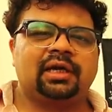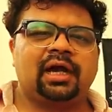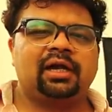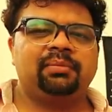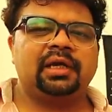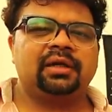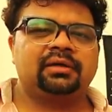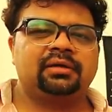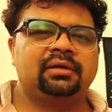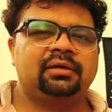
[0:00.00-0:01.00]

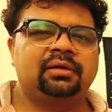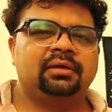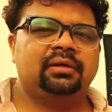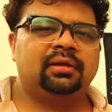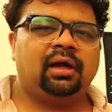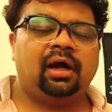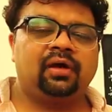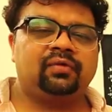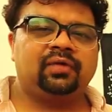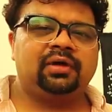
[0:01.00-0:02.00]
academic
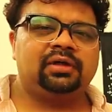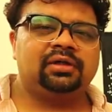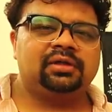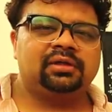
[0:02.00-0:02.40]
art world?